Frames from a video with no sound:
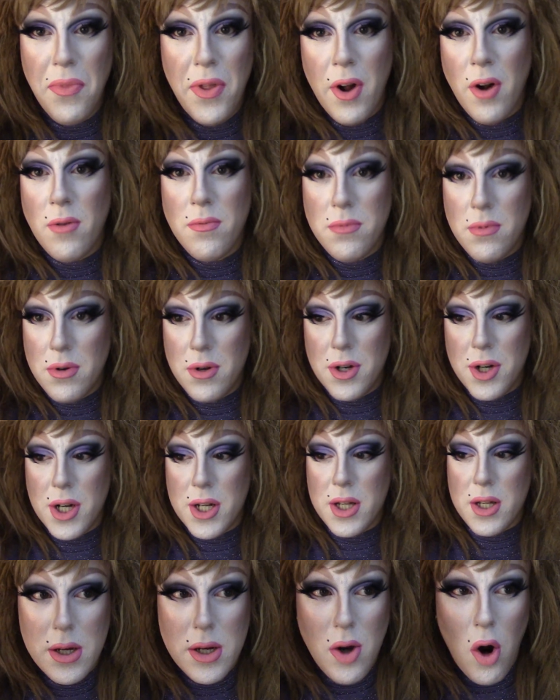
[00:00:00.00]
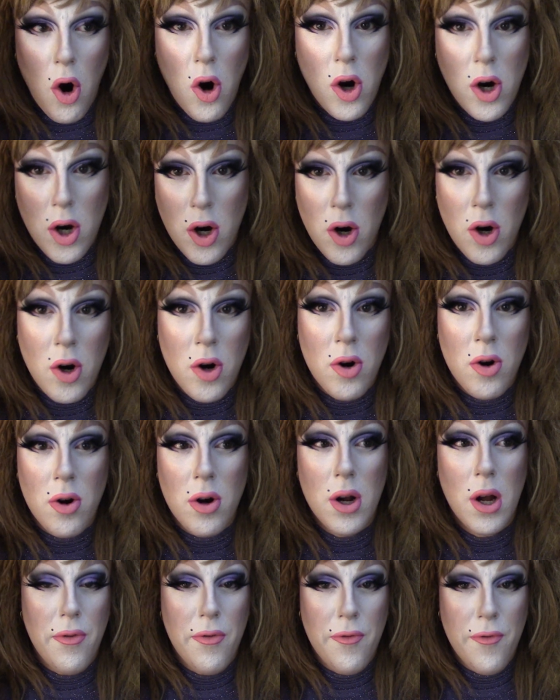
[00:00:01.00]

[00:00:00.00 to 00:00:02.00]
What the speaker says: They're just darker